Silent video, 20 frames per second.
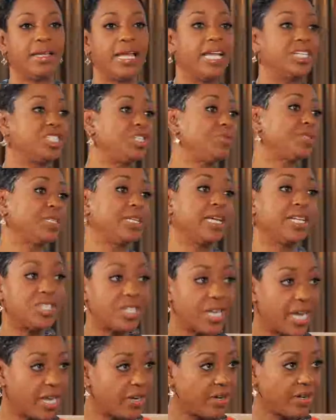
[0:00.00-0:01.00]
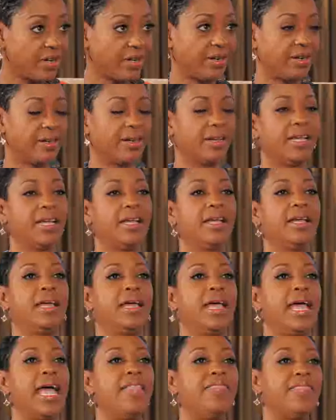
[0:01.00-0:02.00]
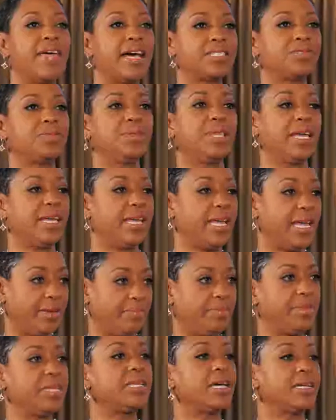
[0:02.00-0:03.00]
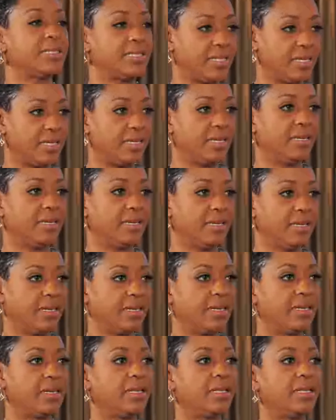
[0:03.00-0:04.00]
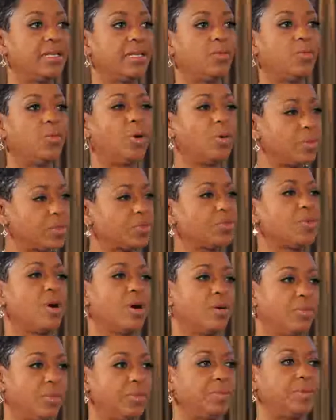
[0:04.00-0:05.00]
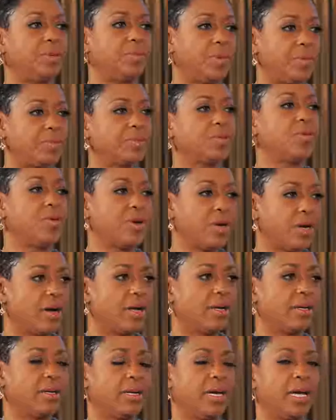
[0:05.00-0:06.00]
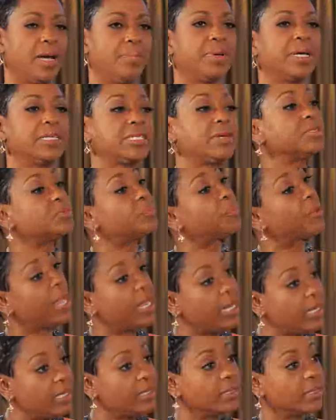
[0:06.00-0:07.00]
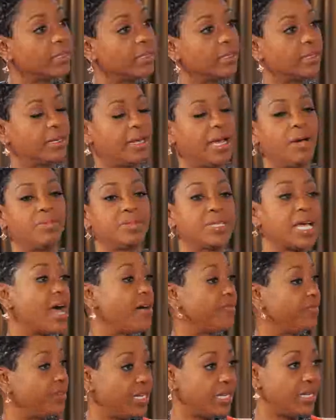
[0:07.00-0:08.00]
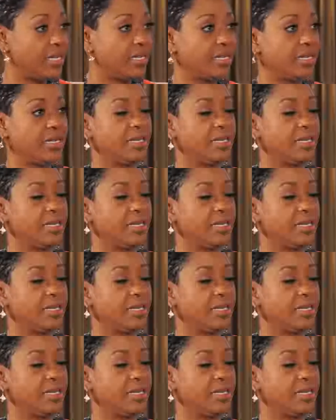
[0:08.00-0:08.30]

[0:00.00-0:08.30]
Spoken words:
and she was an educator, and that's when they had me tested. What was wrong? What was going on? Because I was bright, I was confident,